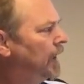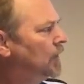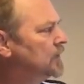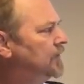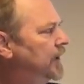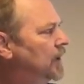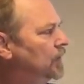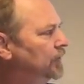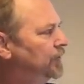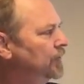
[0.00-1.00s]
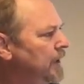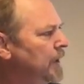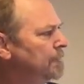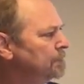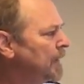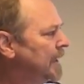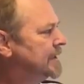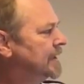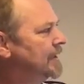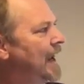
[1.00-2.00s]
And what's very cool for me
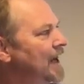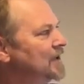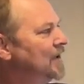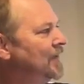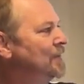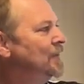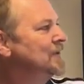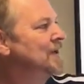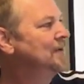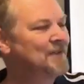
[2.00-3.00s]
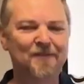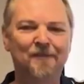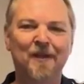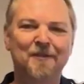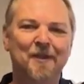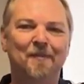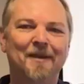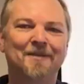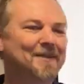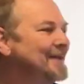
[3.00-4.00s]
is that it actually represents the flux
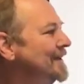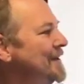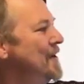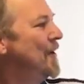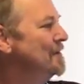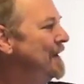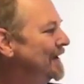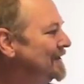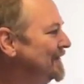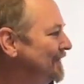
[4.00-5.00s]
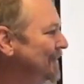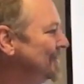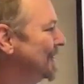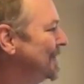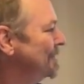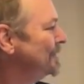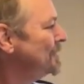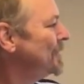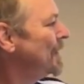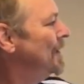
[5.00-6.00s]
capacitor on Back to the Future.
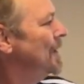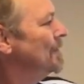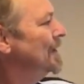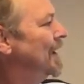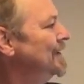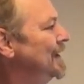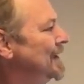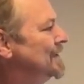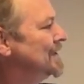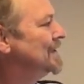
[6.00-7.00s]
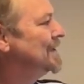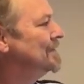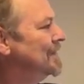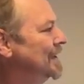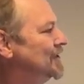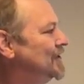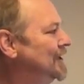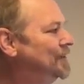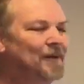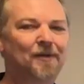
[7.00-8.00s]
But nonetheless, this is a much
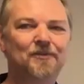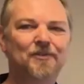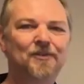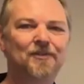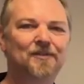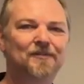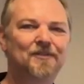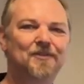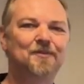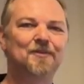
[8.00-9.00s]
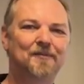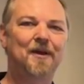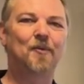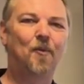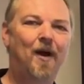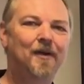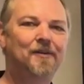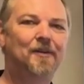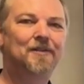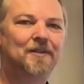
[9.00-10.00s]
cheaper alternative in terms of how to wind
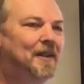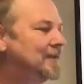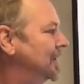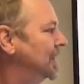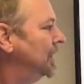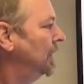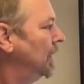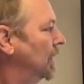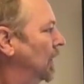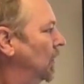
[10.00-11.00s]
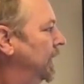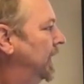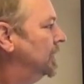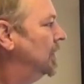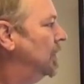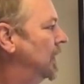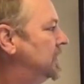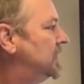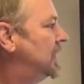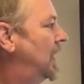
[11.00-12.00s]
an alternator. We get the
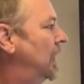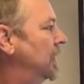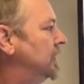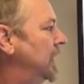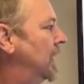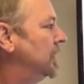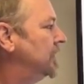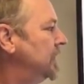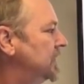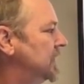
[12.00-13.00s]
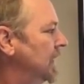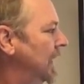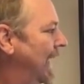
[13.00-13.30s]
most current out of this.